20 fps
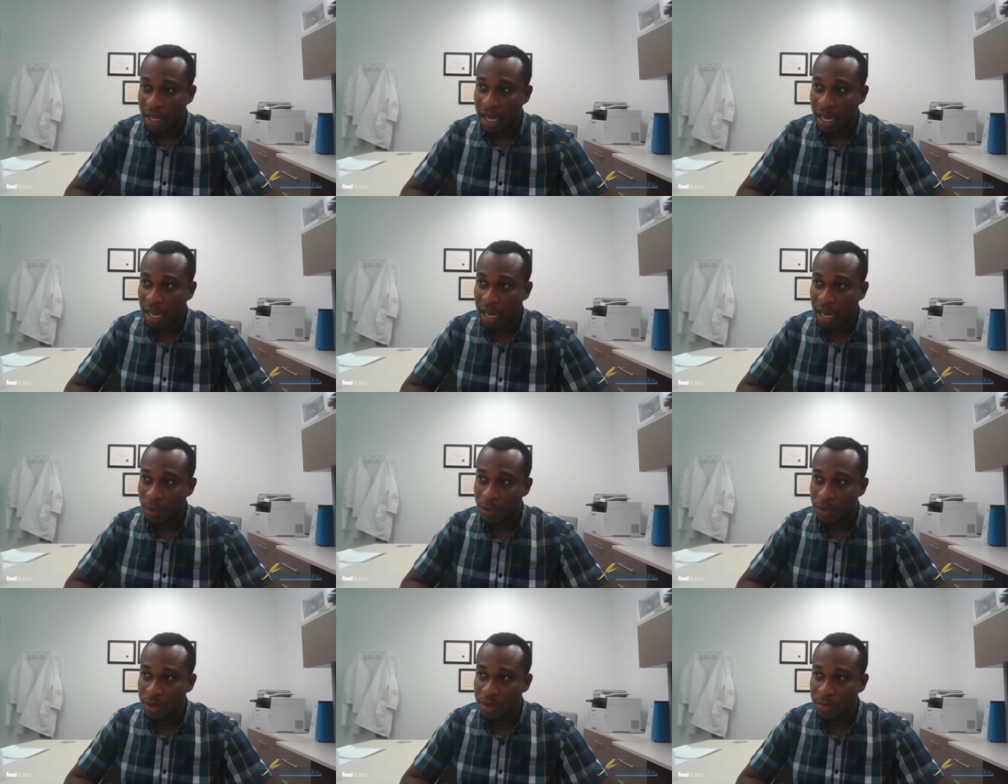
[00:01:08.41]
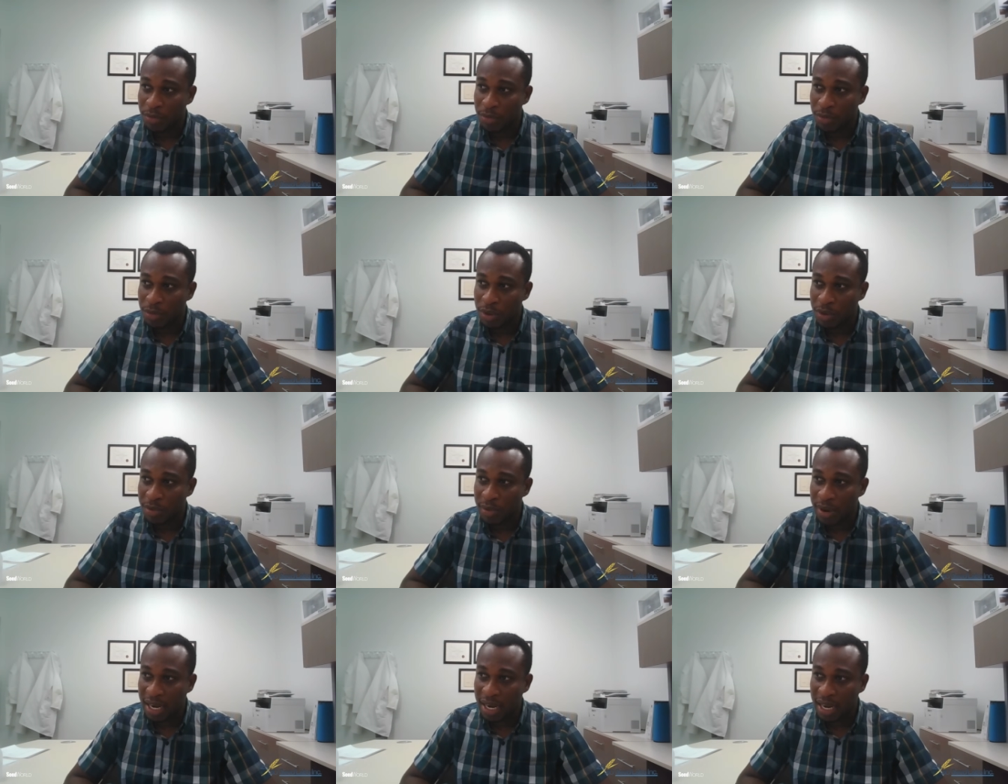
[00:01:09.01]
Uh, we, we
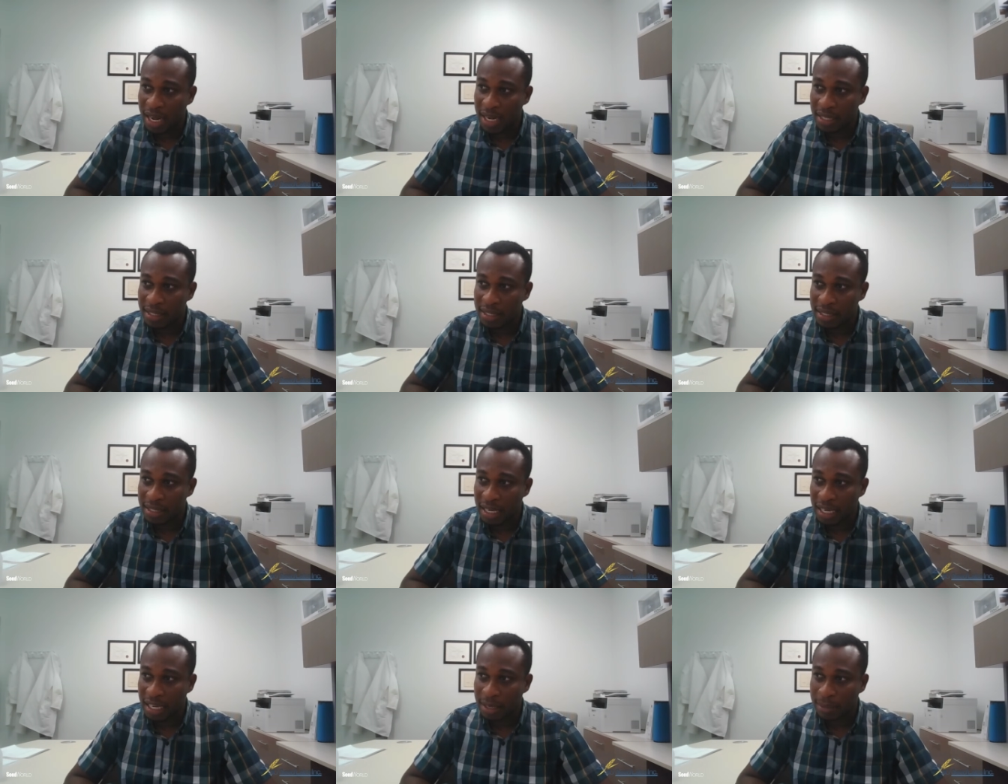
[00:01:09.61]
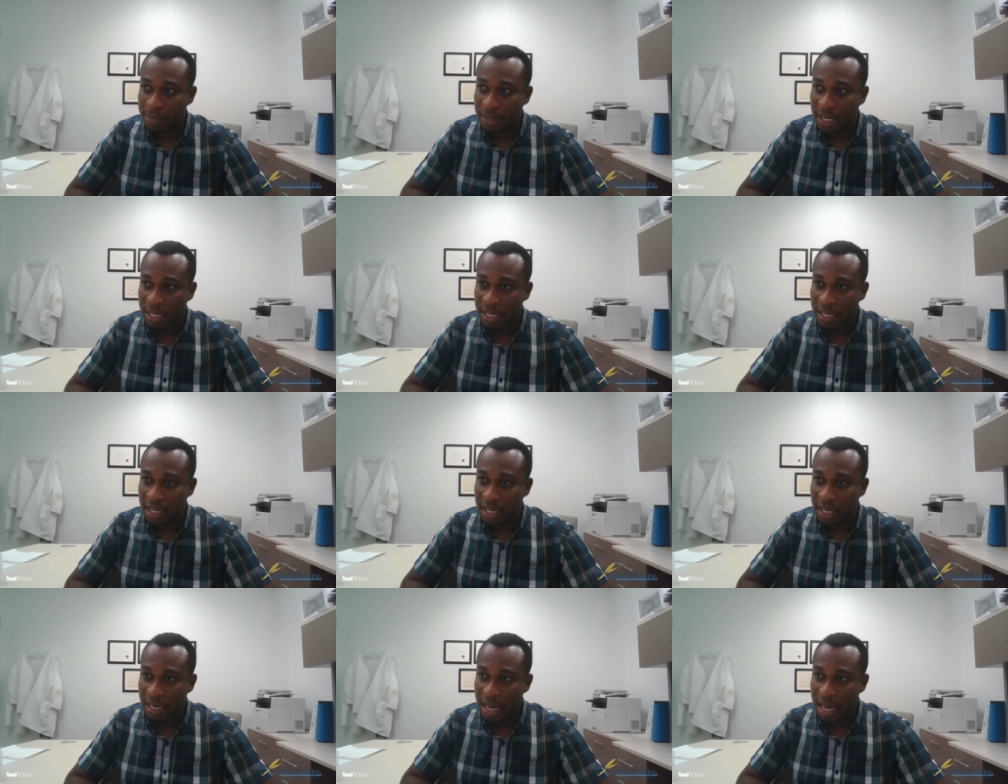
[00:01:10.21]
realized um, that
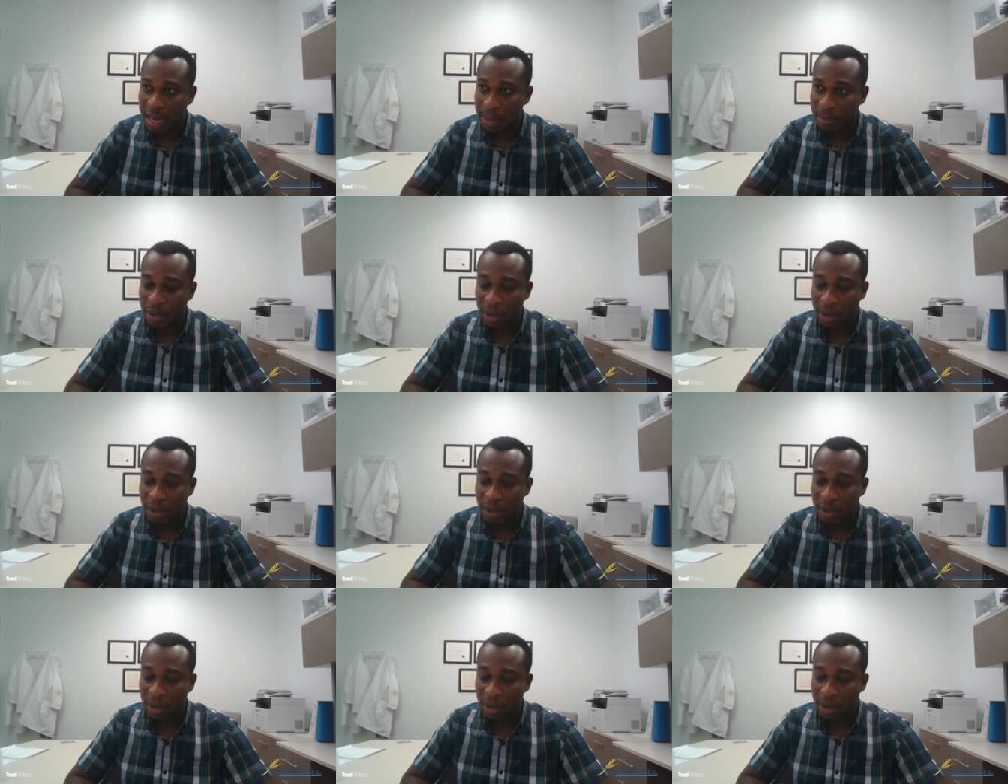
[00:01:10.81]
in the lab,